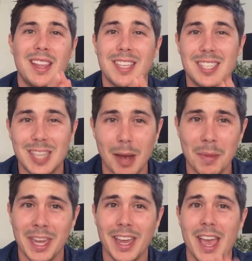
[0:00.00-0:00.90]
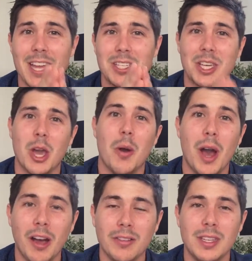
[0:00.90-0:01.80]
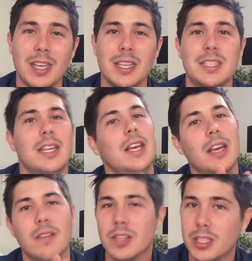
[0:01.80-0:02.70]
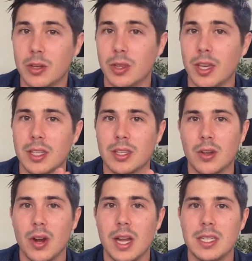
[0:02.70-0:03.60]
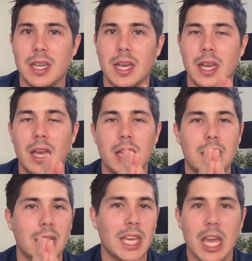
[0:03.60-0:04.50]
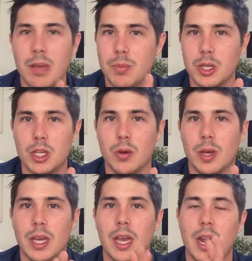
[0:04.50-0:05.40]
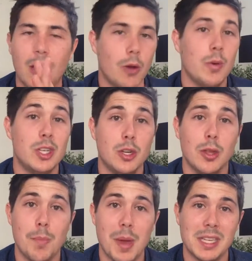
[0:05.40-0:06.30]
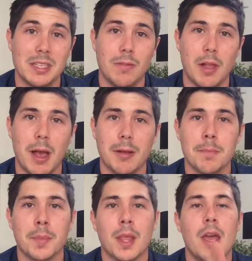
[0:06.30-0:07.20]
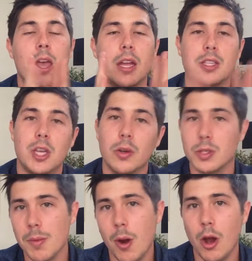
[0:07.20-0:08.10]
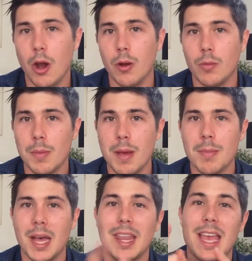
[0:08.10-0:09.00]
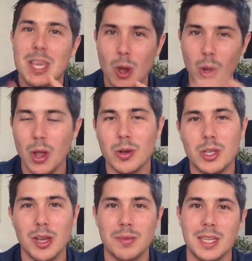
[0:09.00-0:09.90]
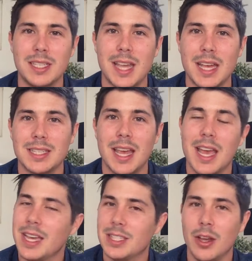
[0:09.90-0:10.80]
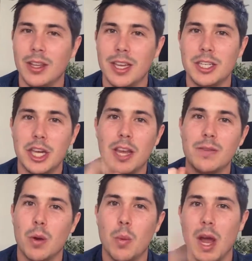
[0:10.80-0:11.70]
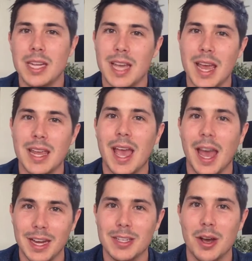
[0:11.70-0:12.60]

and the stomach to go after this. If you still think it's a good idea, then keep pursuing it, and I wish you the best of luck. Until tomorrow, remember that your long term success is only achieved one day at a